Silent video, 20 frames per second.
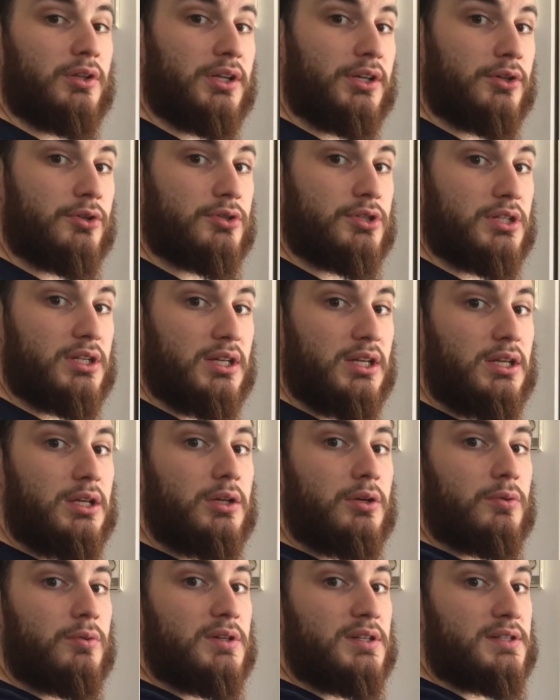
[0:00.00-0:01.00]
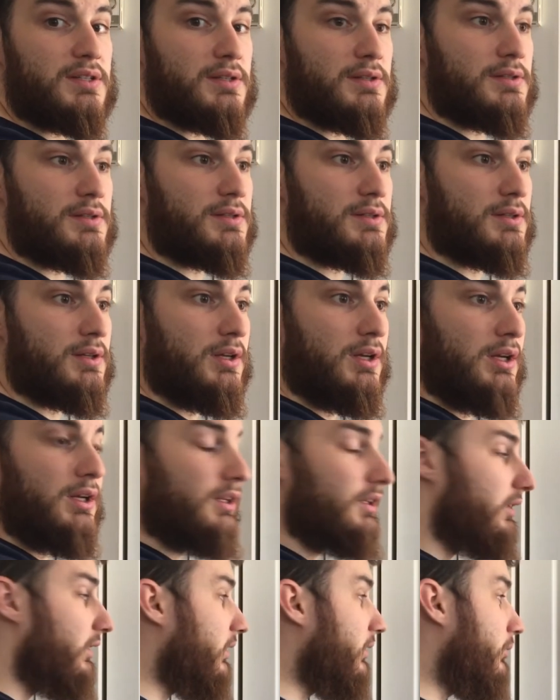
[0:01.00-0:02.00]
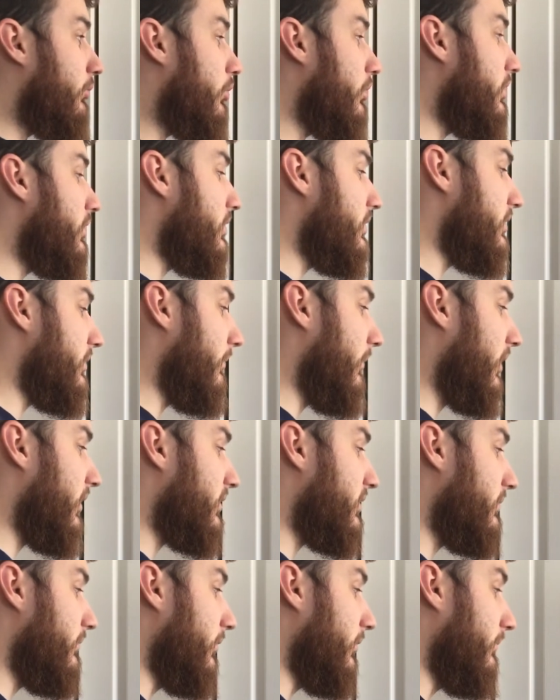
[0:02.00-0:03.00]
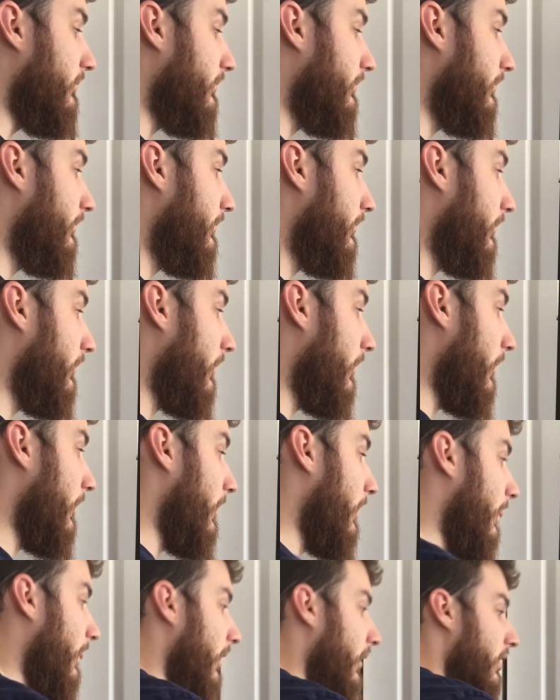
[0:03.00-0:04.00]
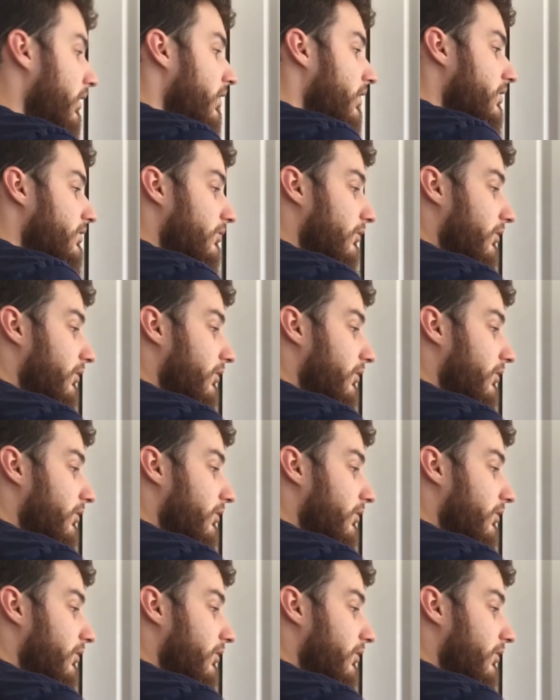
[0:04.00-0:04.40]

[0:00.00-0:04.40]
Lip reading: energy increases till it reaches a maximum. So